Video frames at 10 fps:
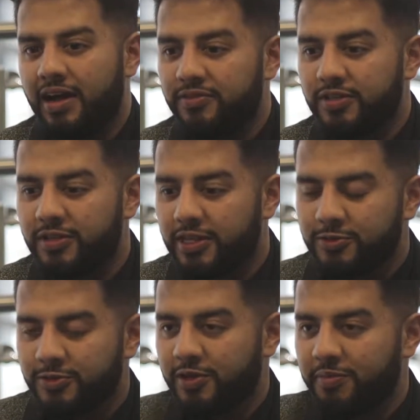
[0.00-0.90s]
So there's
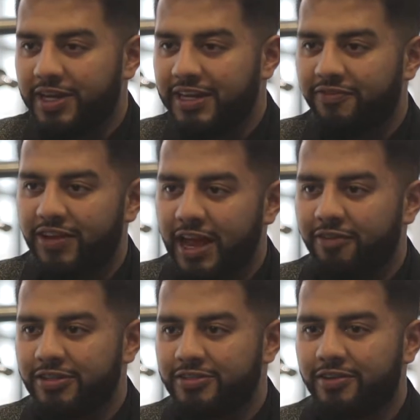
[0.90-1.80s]
just so many different
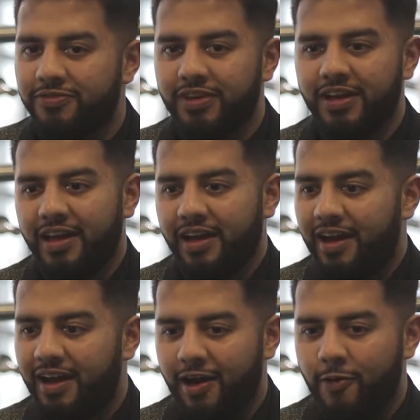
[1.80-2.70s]
areas
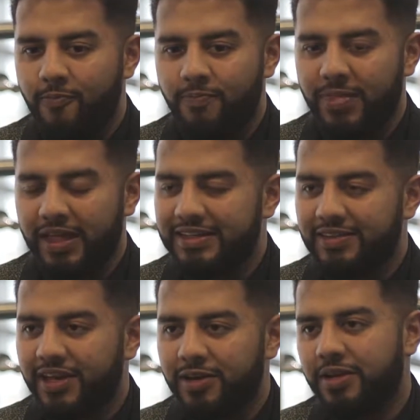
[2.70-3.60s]
of
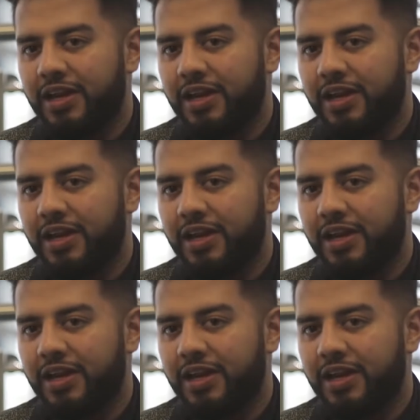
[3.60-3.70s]
development.